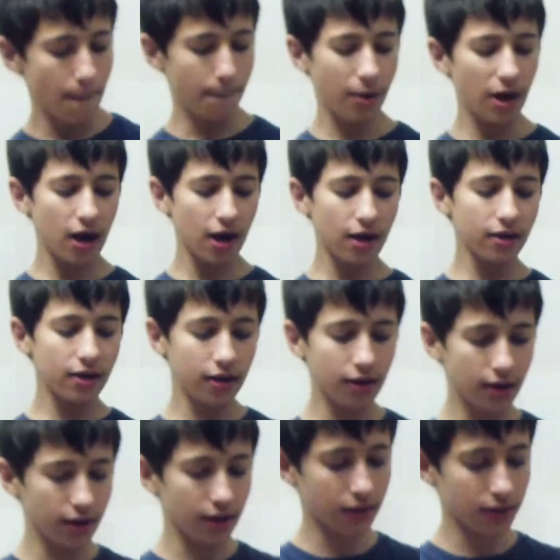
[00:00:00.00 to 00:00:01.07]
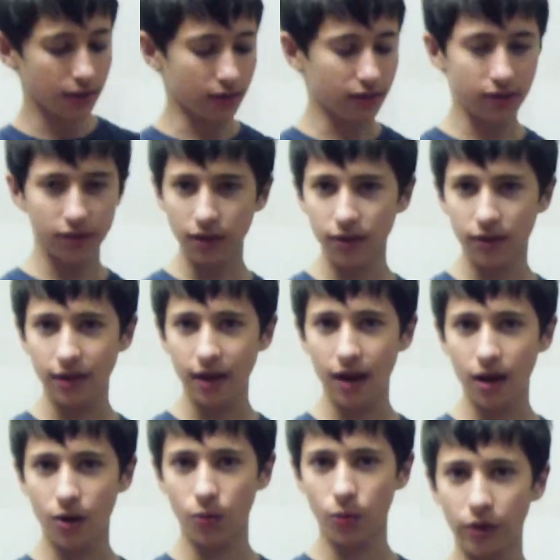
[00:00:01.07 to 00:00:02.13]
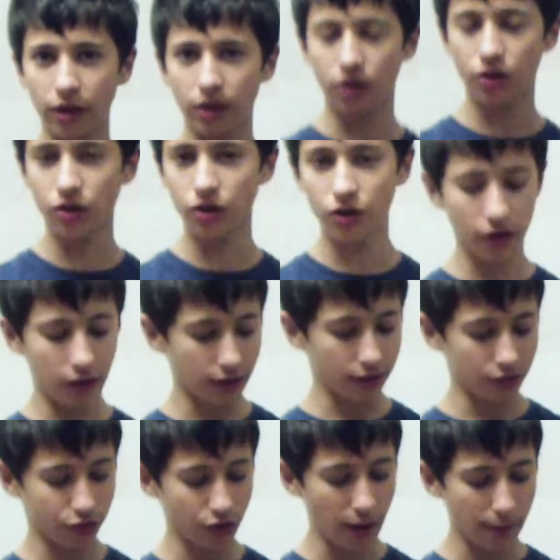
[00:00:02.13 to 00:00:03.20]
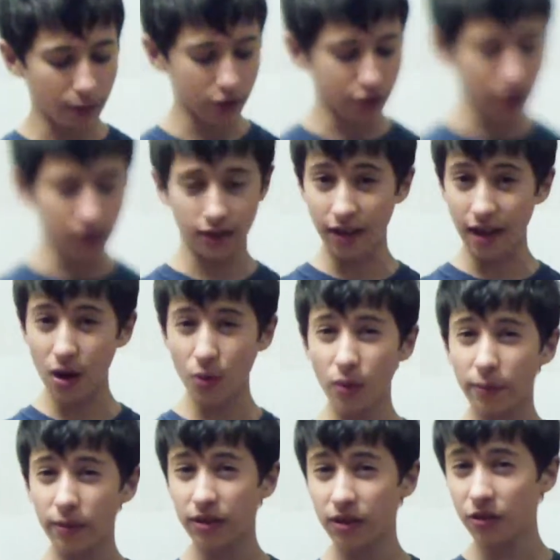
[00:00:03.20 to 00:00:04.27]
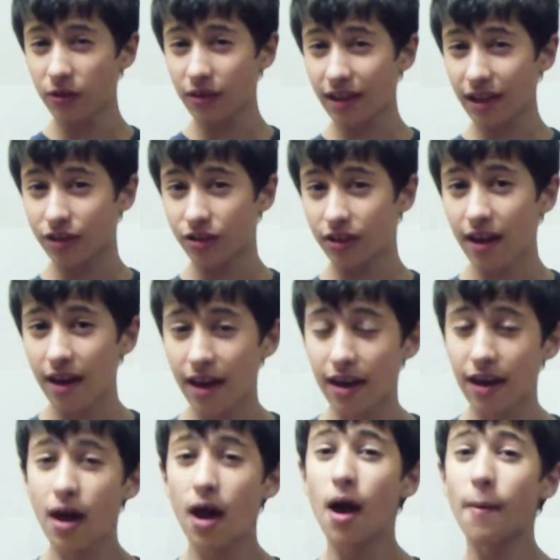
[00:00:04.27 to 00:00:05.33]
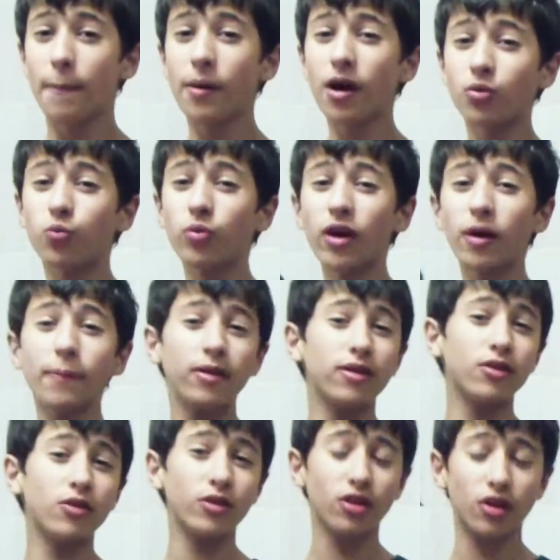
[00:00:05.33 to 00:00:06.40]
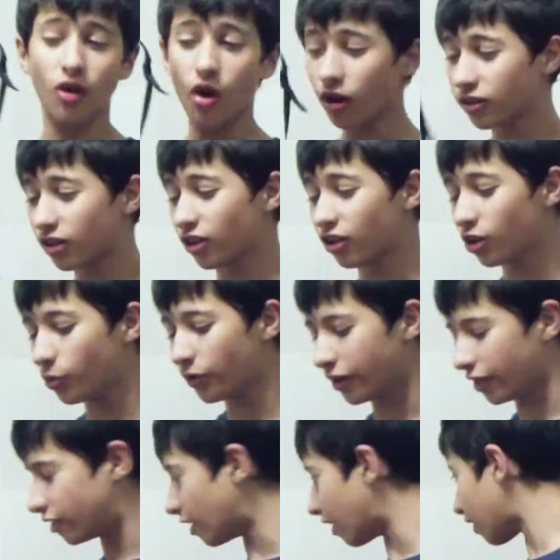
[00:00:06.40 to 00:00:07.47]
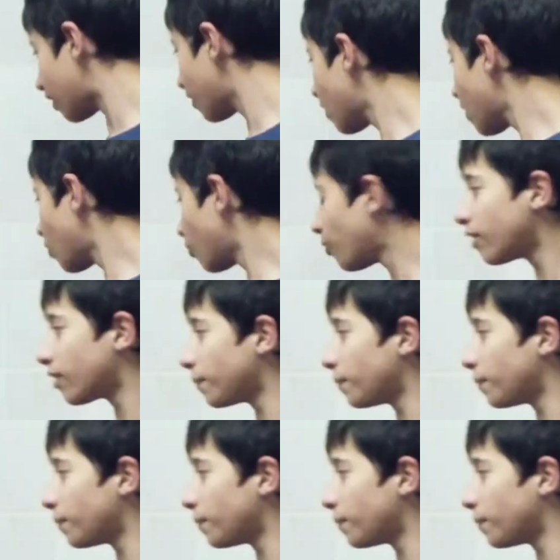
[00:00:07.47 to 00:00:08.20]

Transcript: But since now we couldn't do any of the tripod shots, now we're busy doing that today, but we are busy doing the continuity check. Reason